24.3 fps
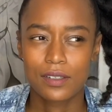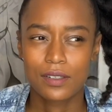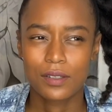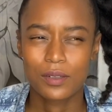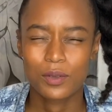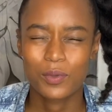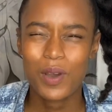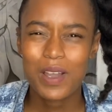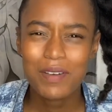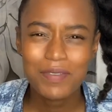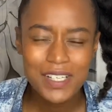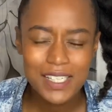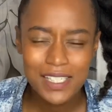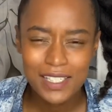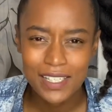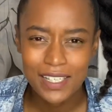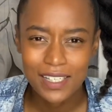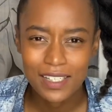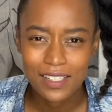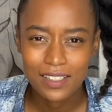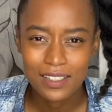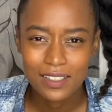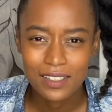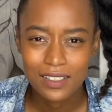Where is
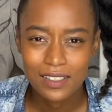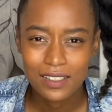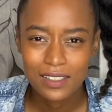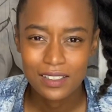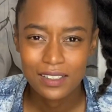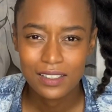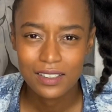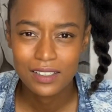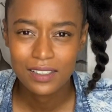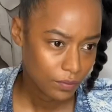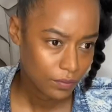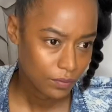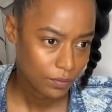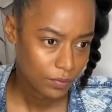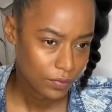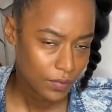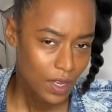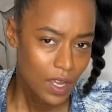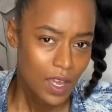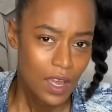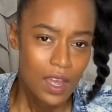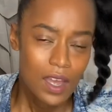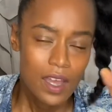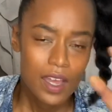it?
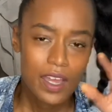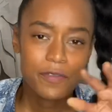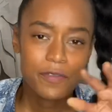It